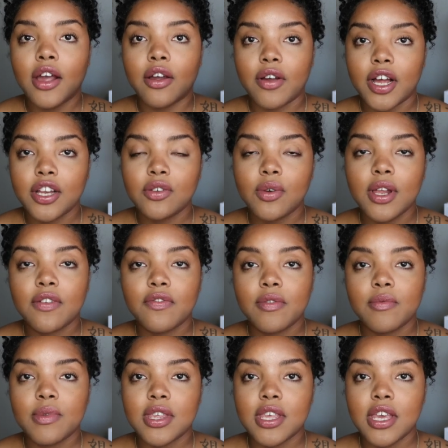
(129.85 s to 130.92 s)
Graduated
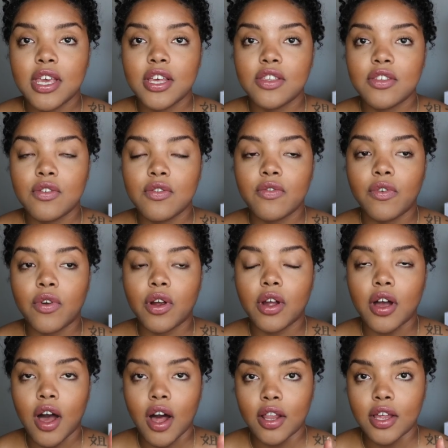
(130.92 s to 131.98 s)
from C S U Fort
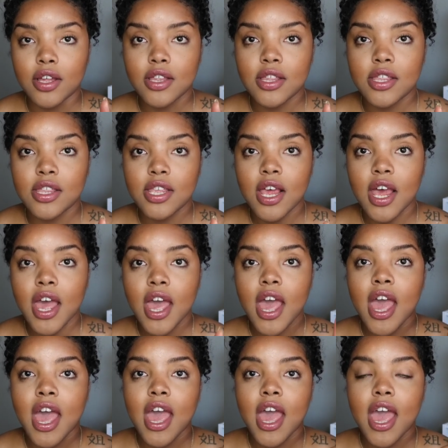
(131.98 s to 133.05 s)
Collins.
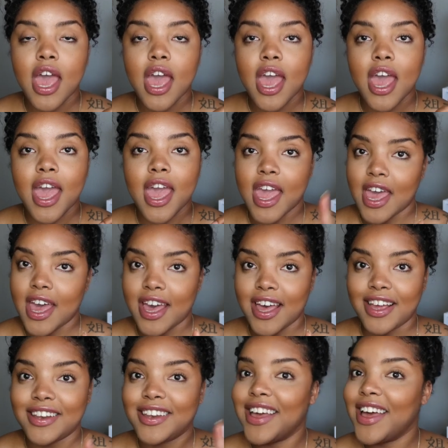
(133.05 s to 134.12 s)

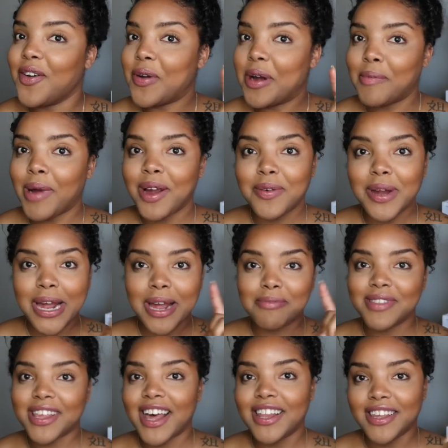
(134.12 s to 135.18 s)
And where my
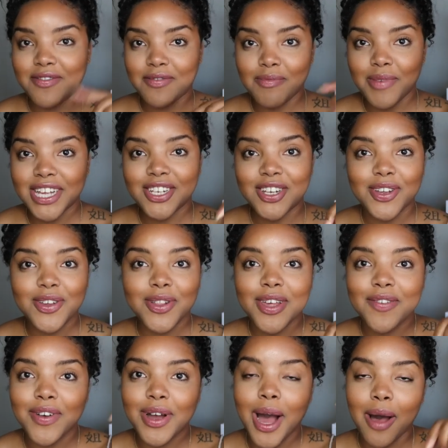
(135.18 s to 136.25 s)
Rams at, leave, make sure you
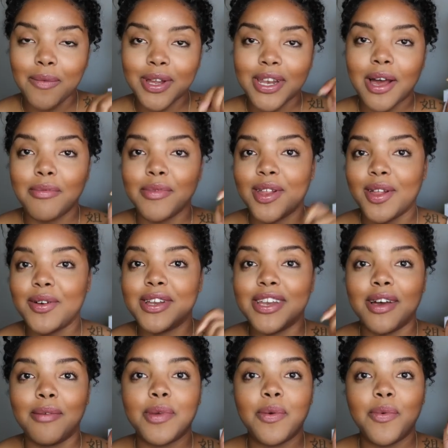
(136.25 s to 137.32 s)
leave a comment down below and
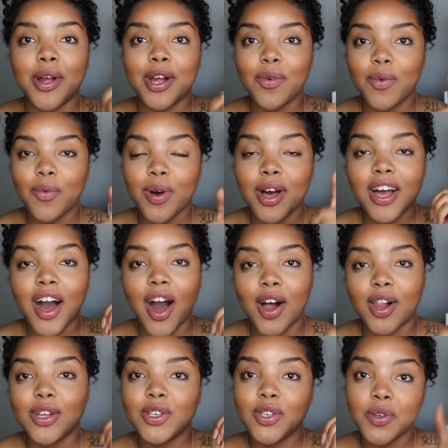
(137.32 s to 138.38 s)
tell me where, what
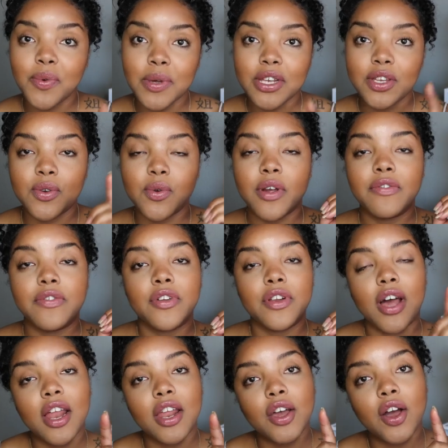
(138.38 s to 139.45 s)
college you went to, or if you're
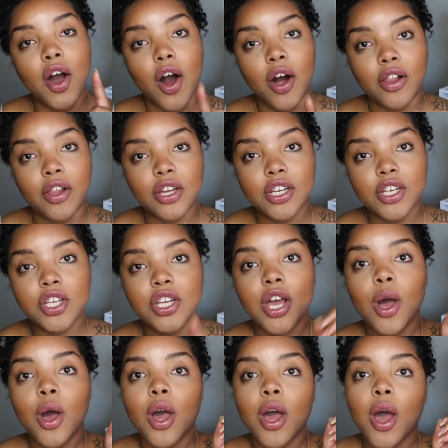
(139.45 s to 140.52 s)
not in college,
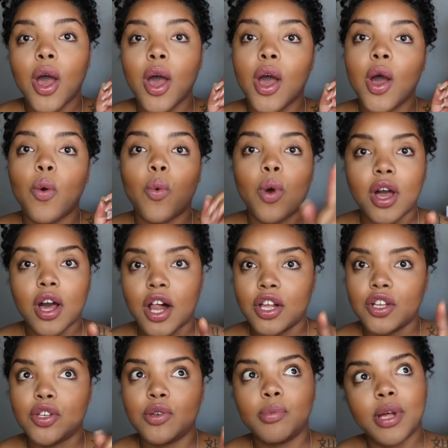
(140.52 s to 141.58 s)
what
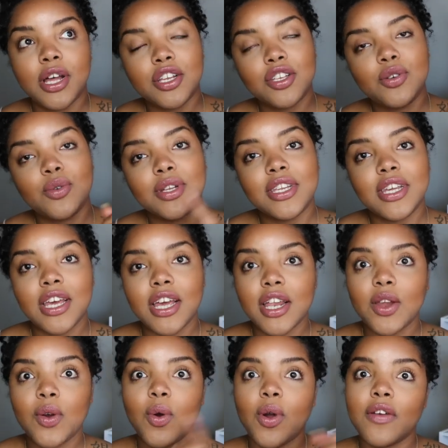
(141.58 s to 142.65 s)
college you plan to
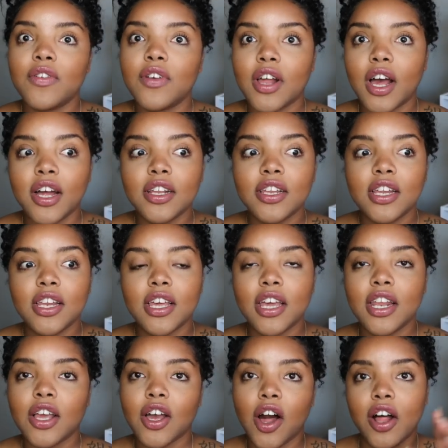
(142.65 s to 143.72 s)
attend, or if you're not attending
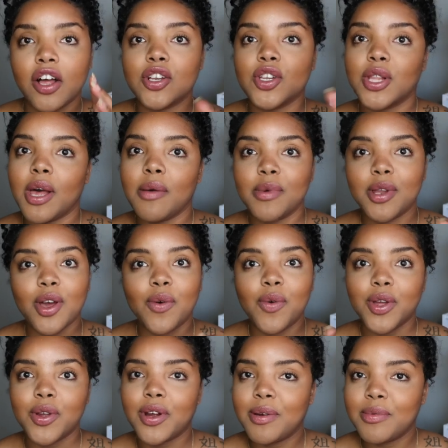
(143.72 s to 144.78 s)
any college, let me know
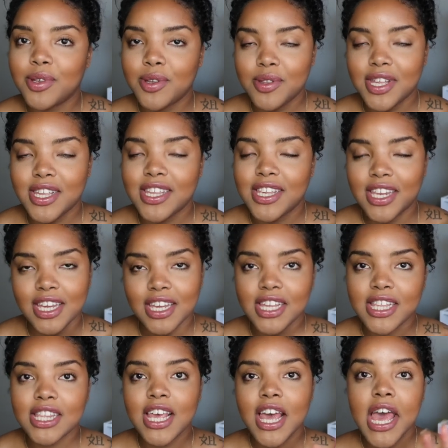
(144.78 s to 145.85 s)
what you're up to these days.